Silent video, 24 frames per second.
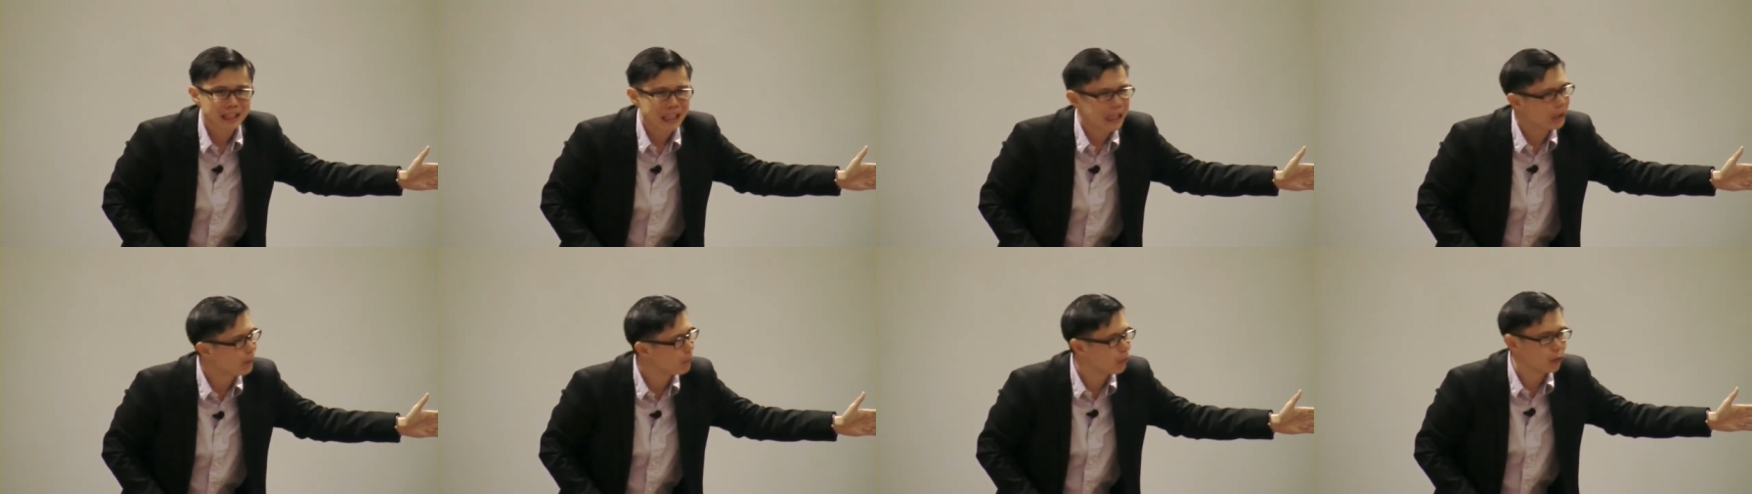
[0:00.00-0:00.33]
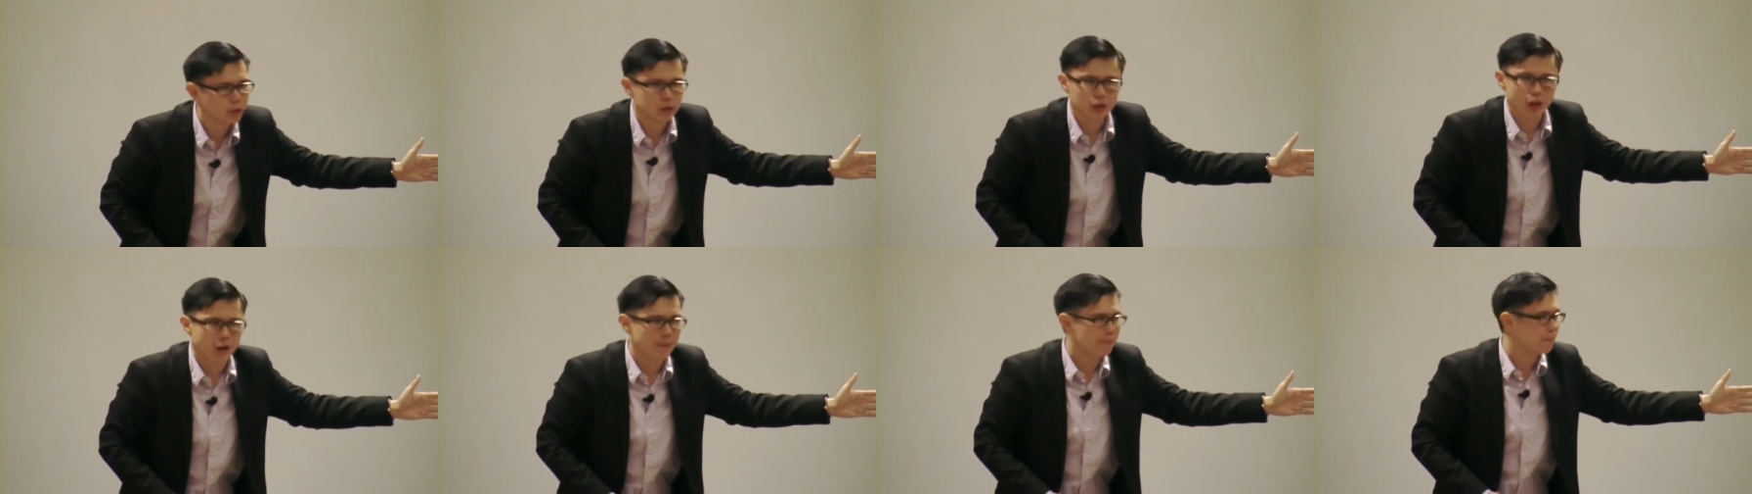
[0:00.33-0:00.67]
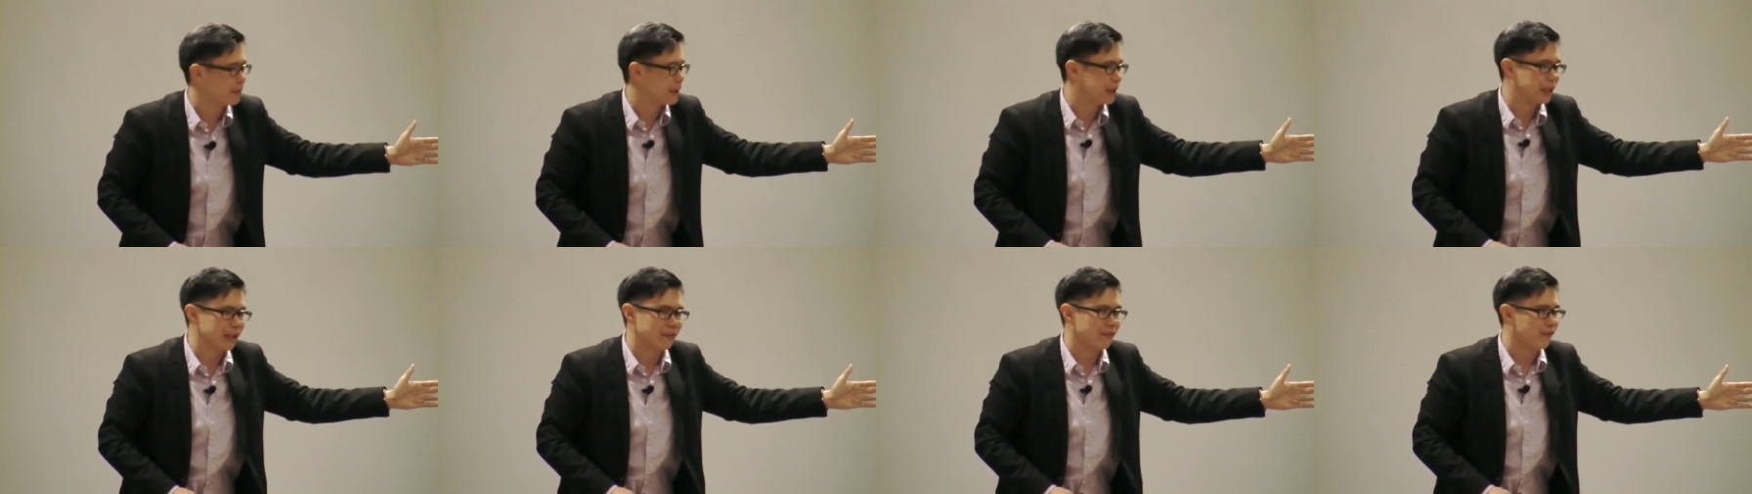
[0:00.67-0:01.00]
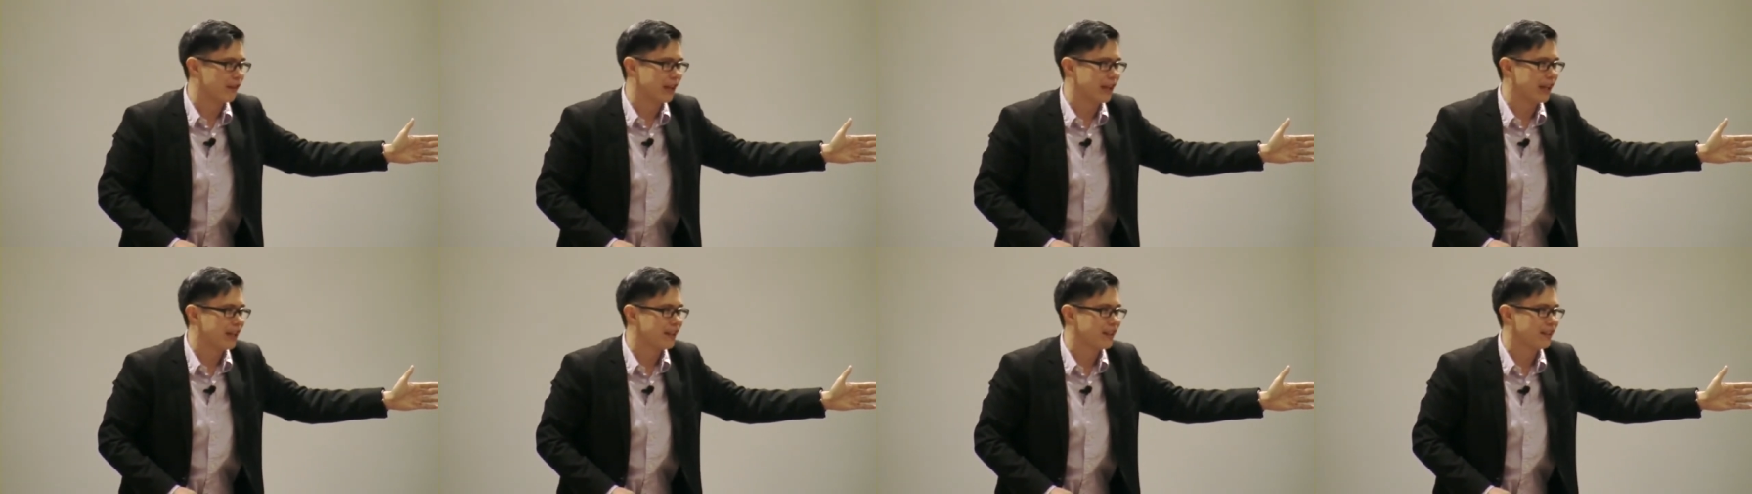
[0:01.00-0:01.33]
it will not be in
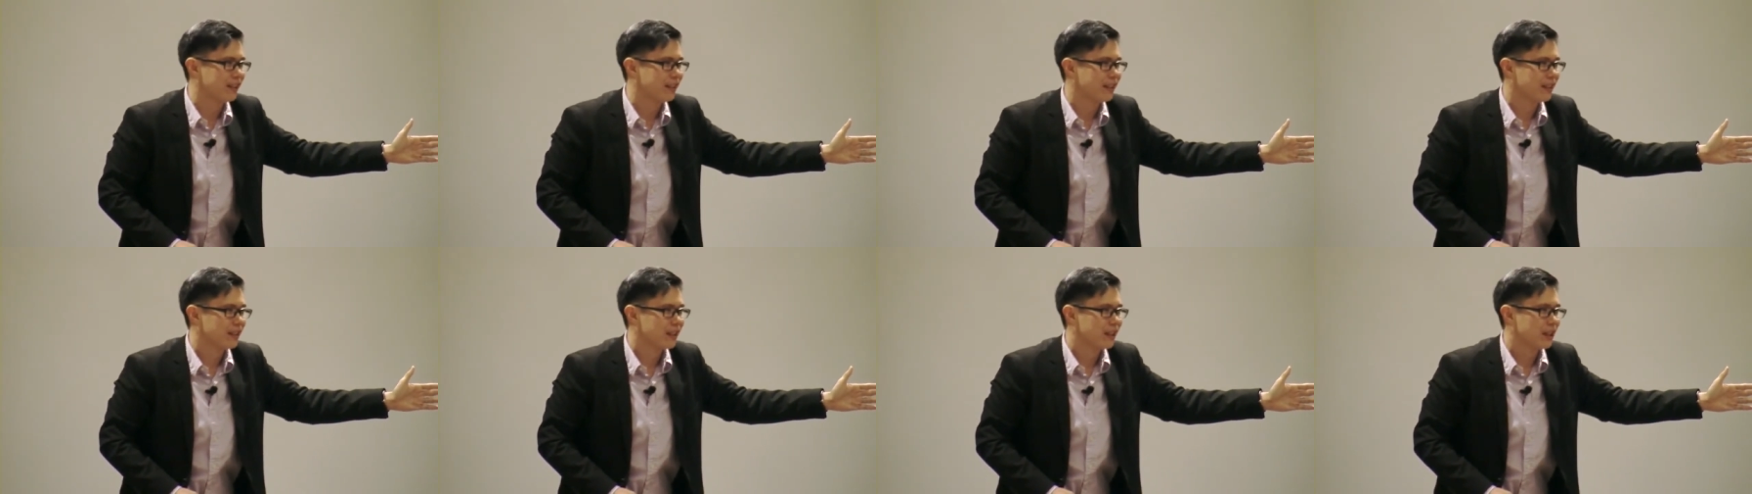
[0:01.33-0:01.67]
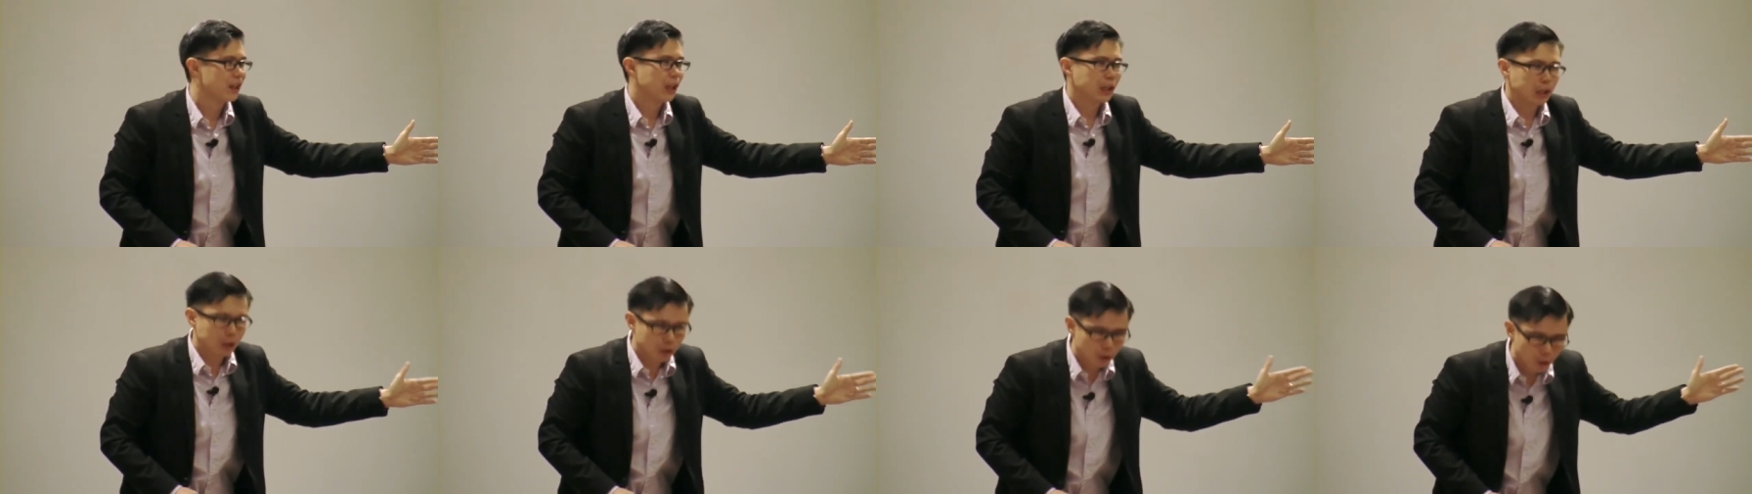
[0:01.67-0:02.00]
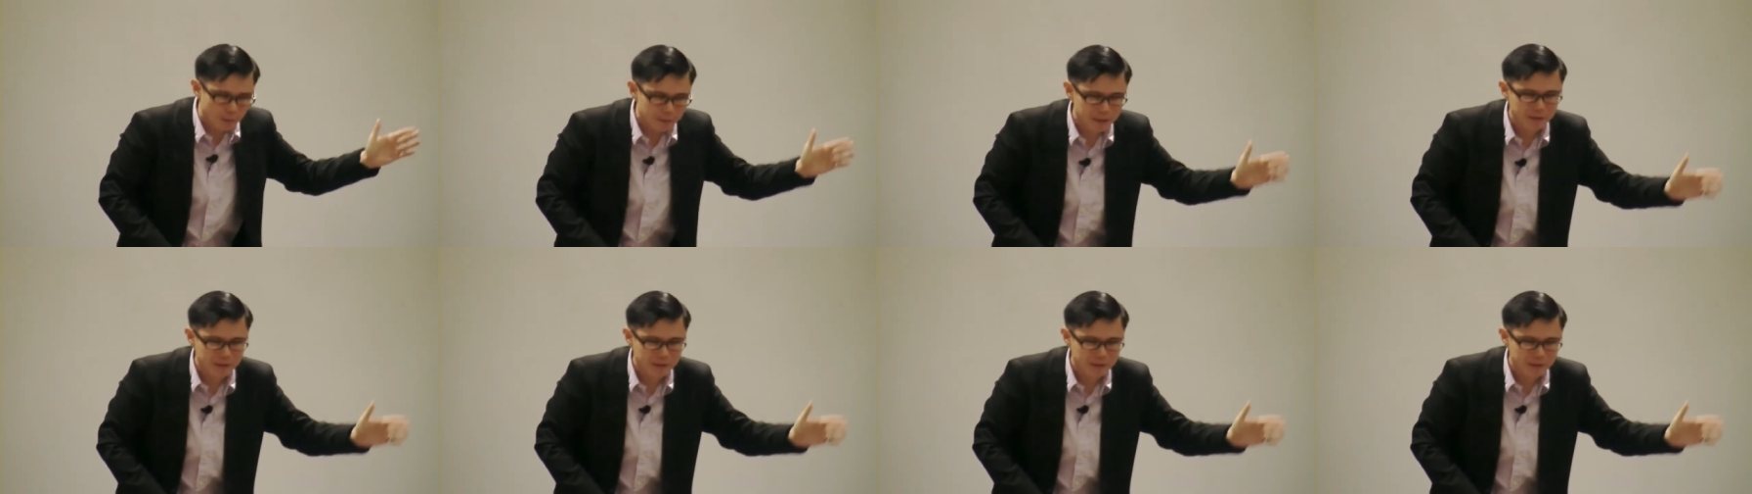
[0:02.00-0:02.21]
vain you'll